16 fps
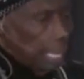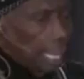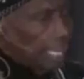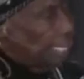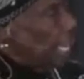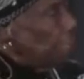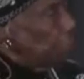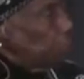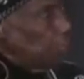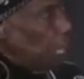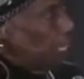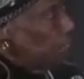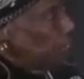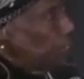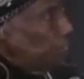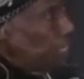and I'm
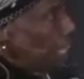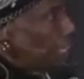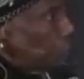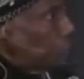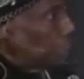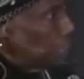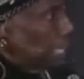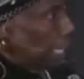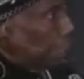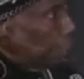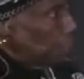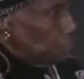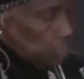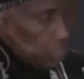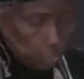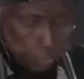trying to figure out what's
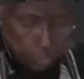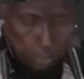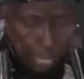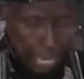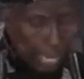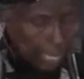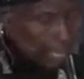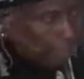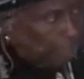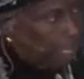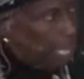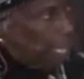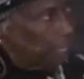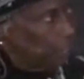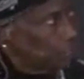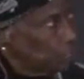happening. She's dragging me
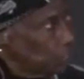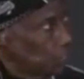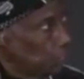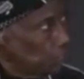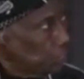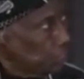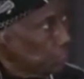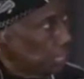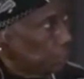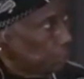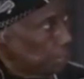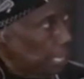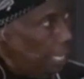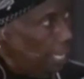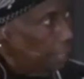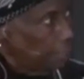out of the store at the same
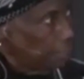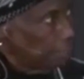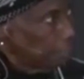time.